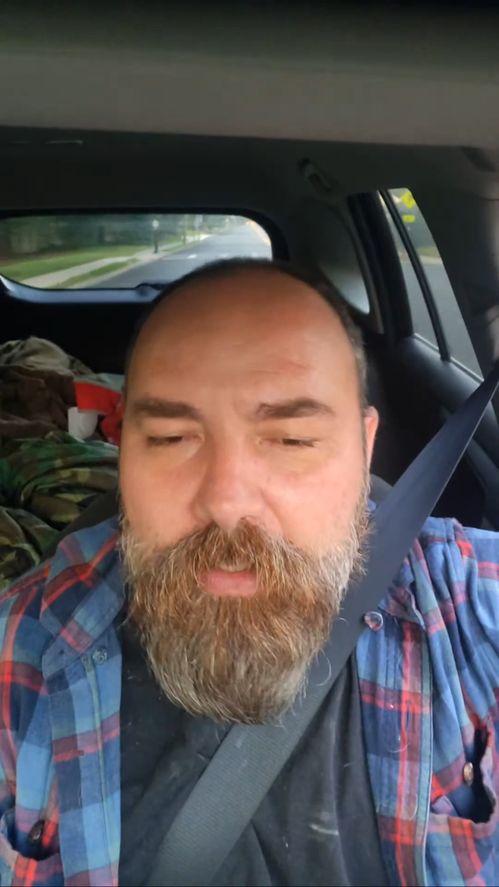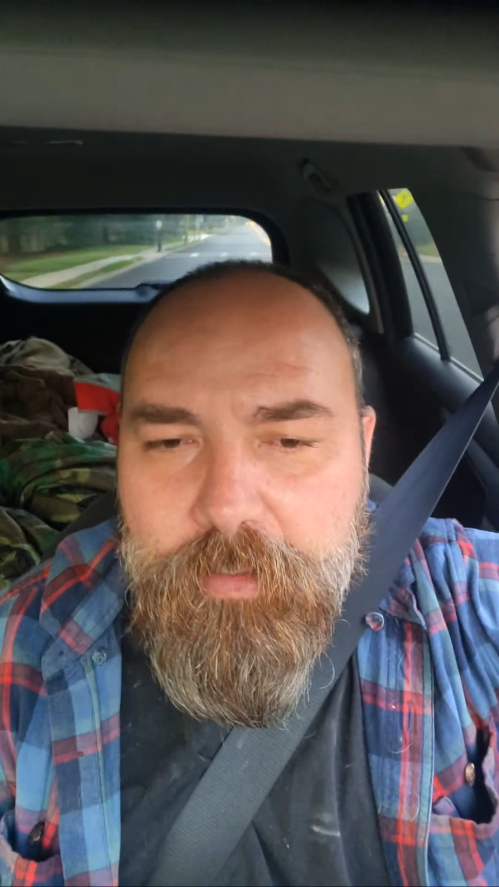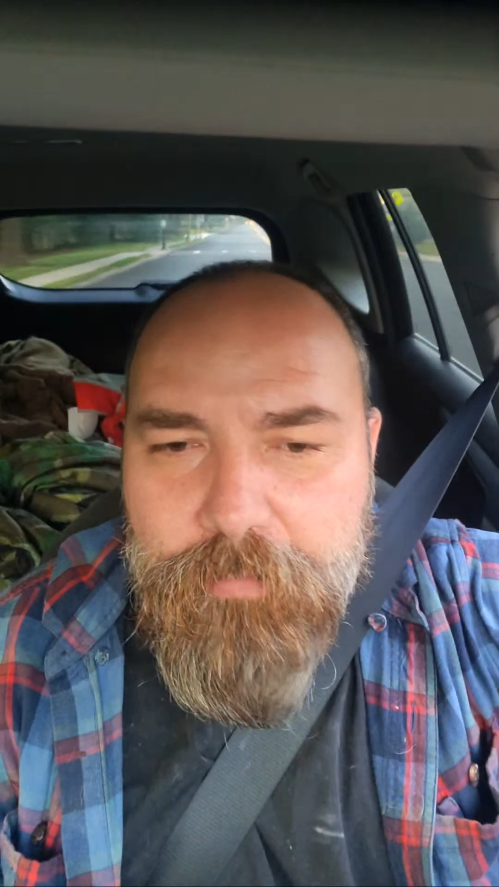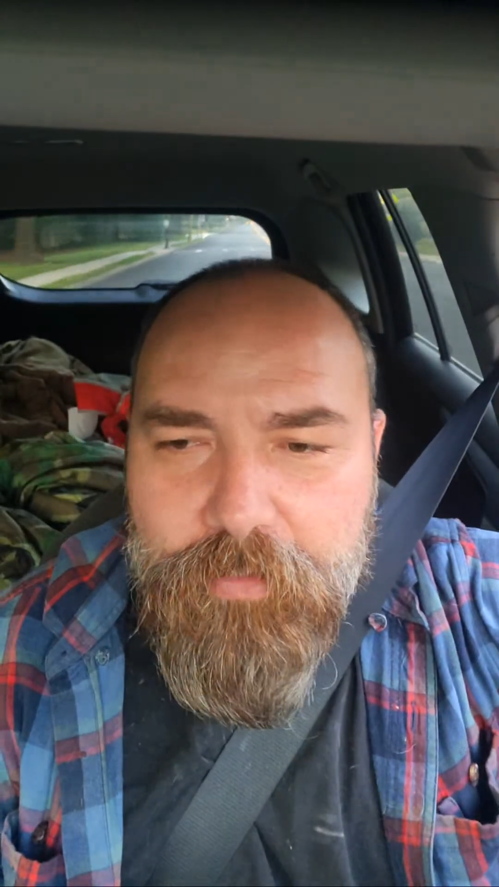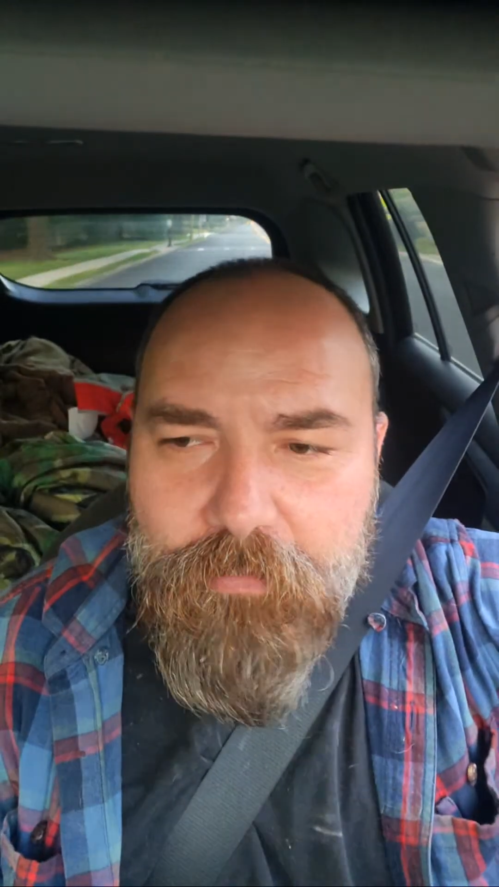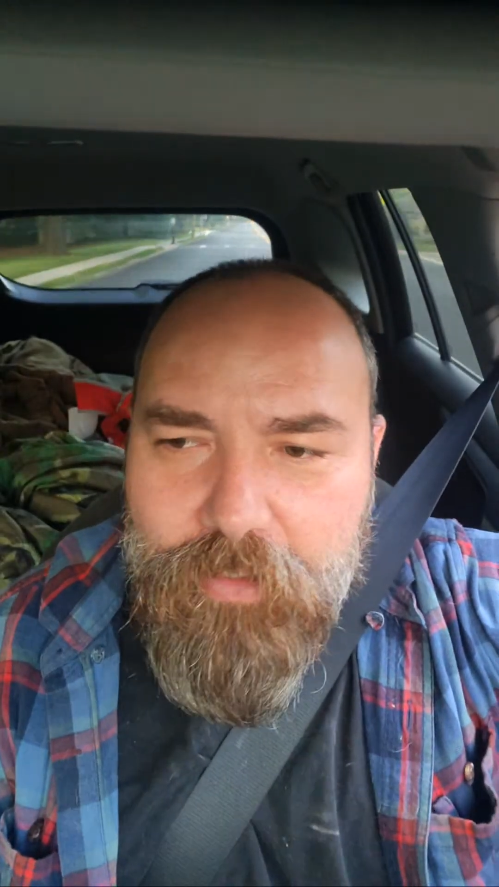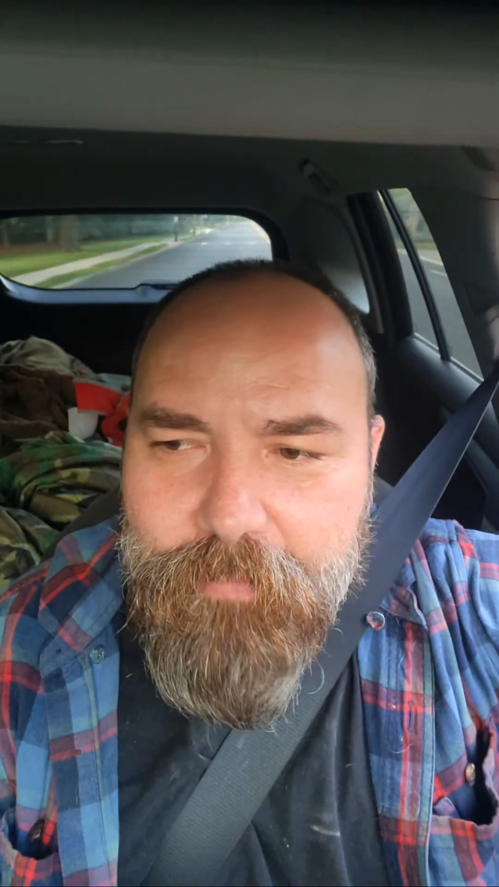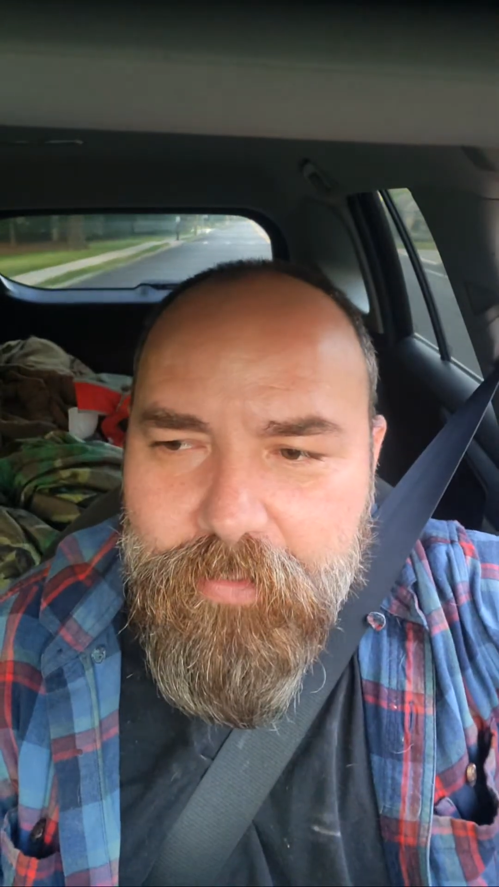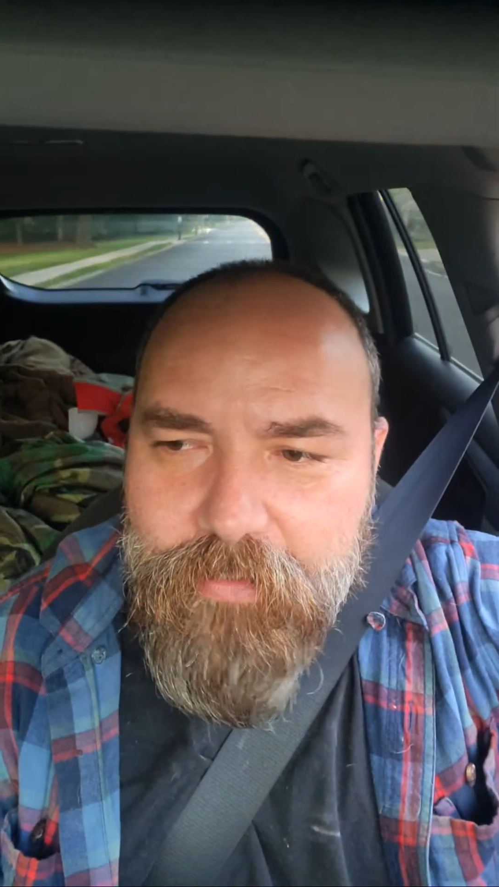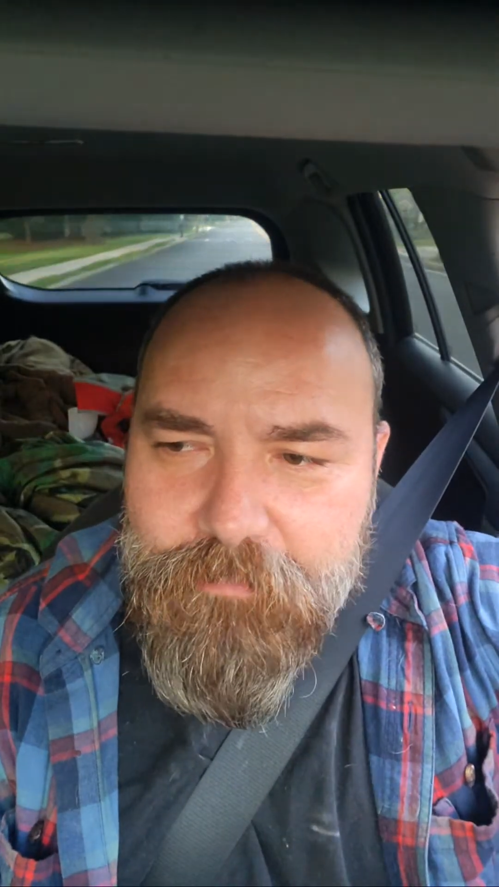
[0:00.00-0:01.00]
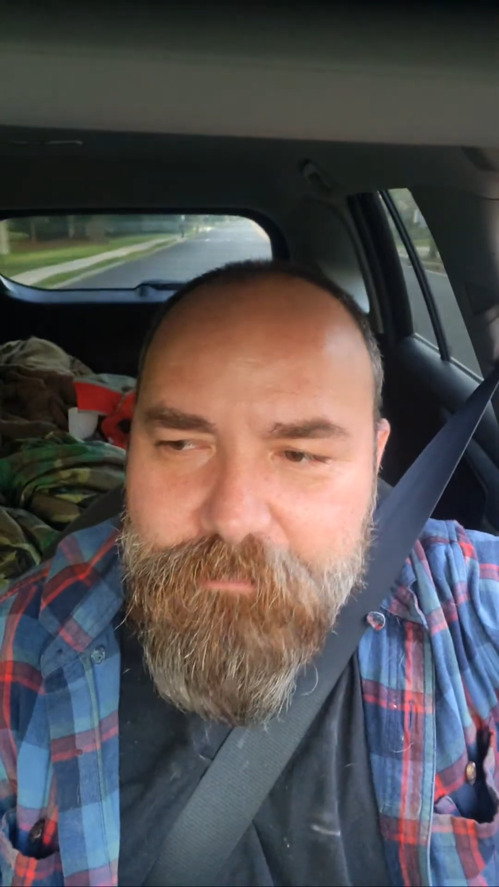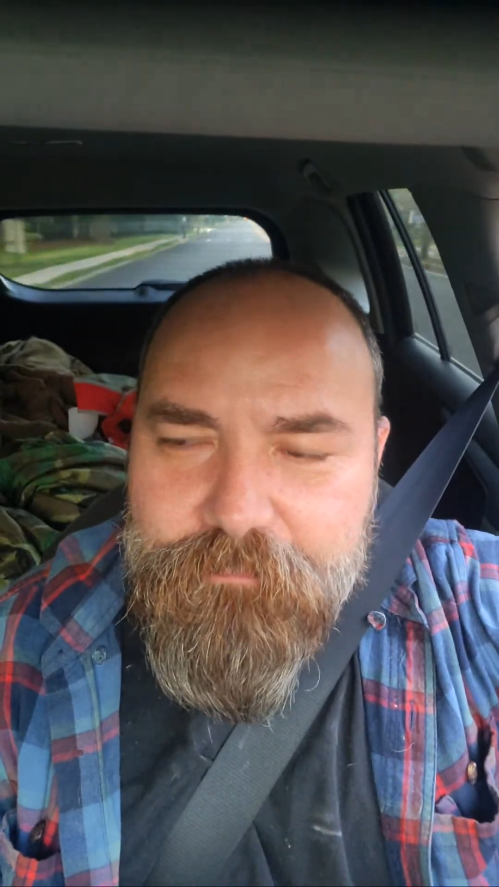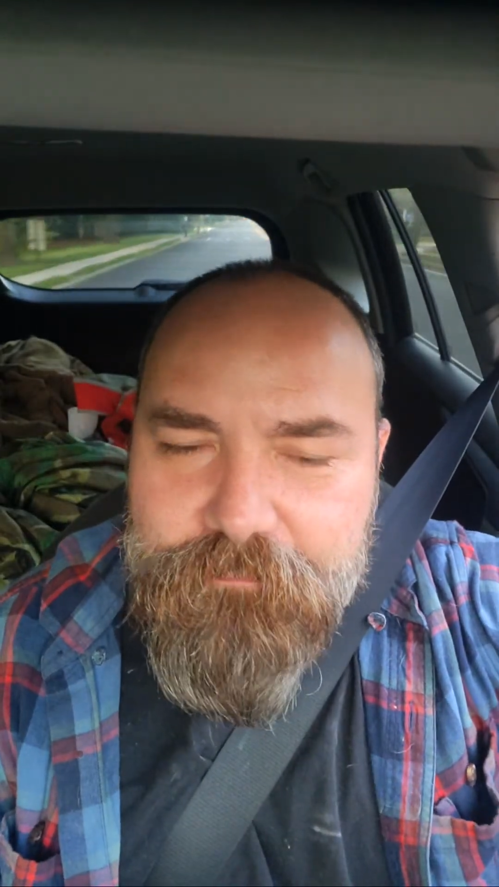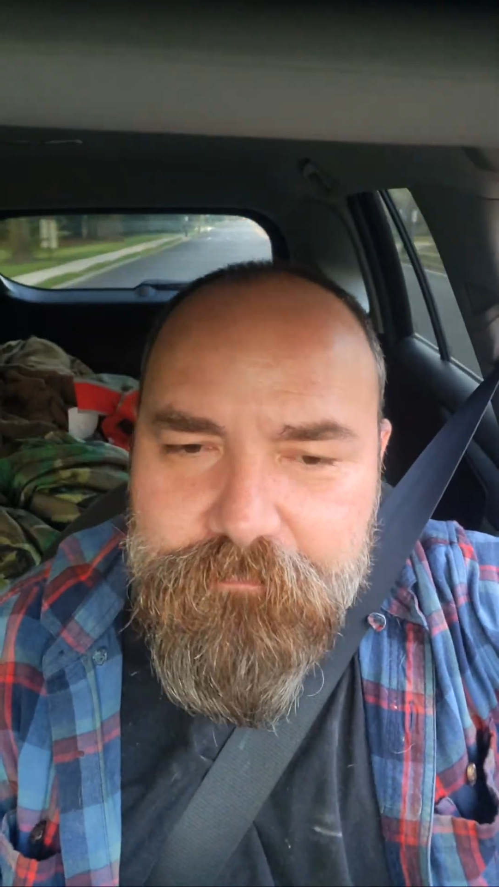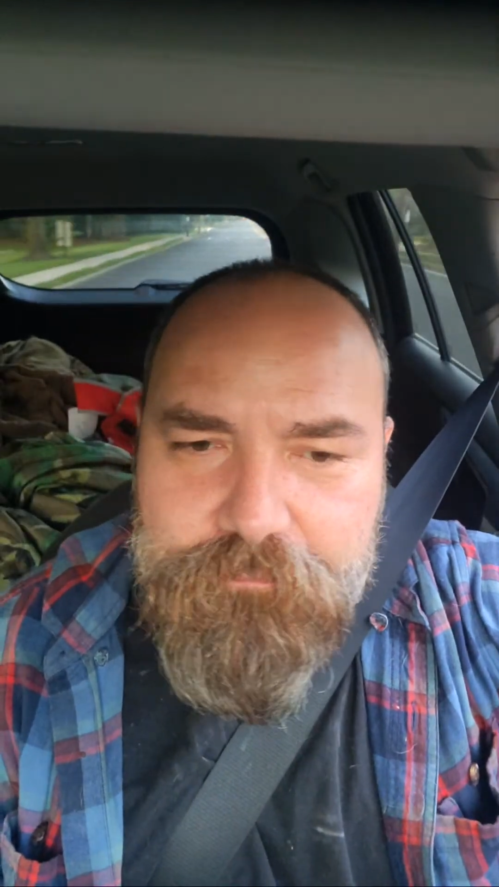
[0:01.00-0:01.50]
But you know what I mean.
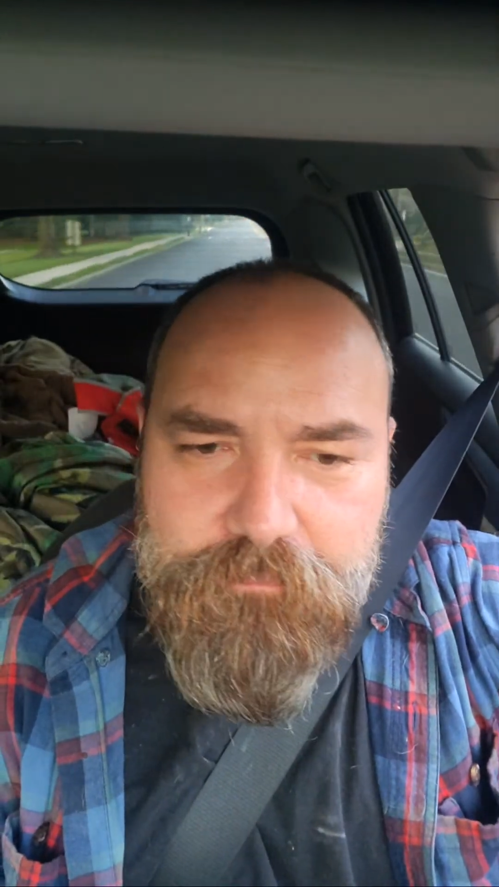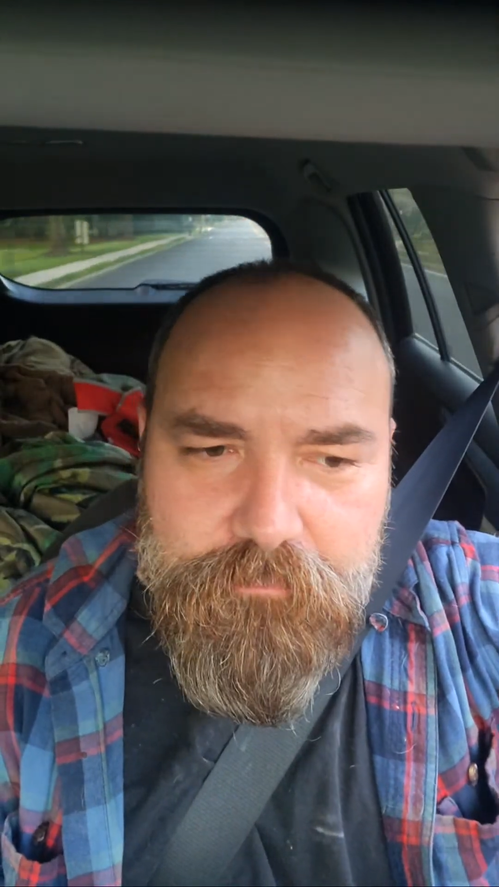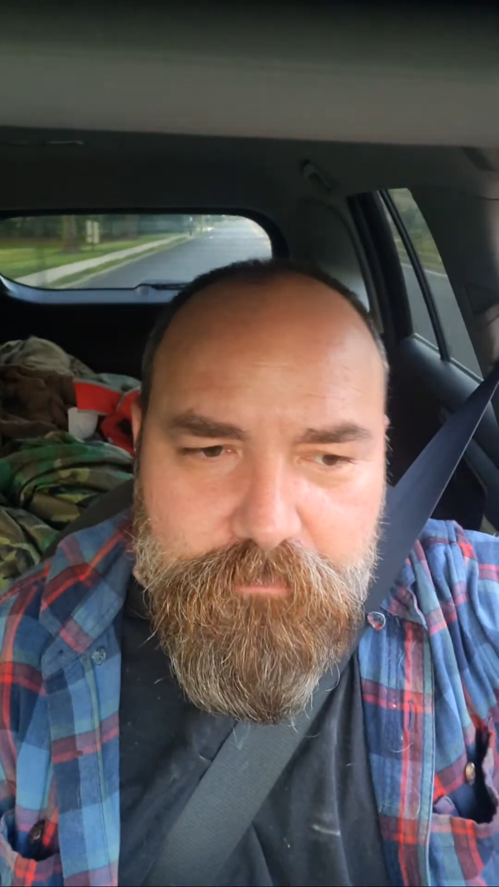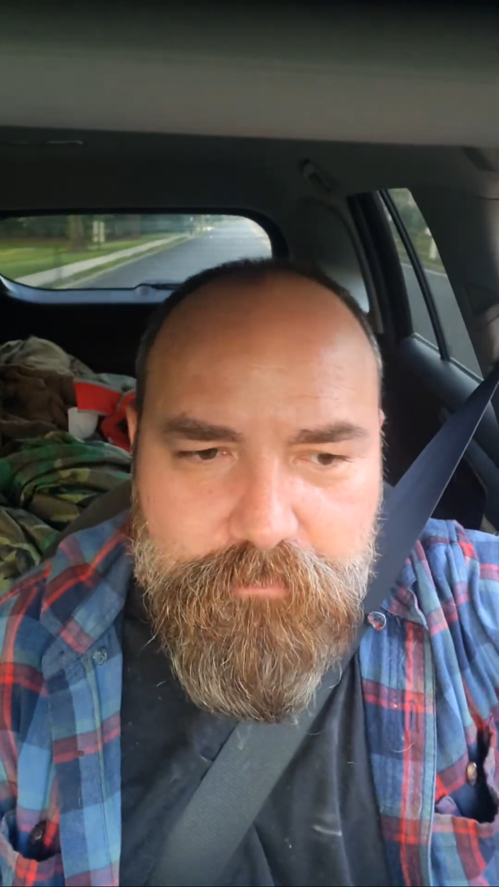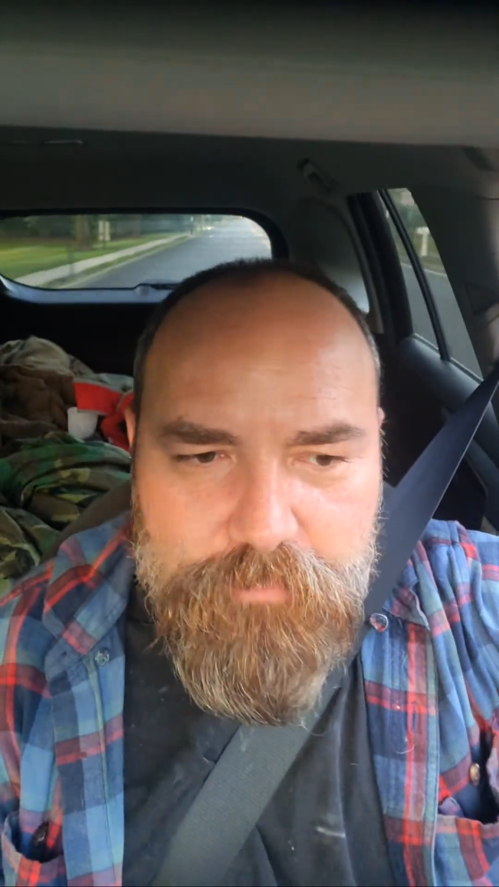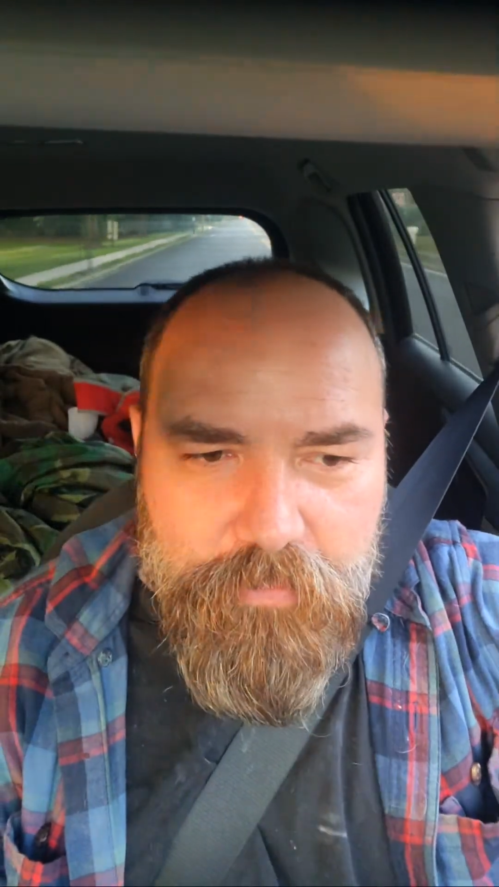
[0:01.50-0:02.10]
I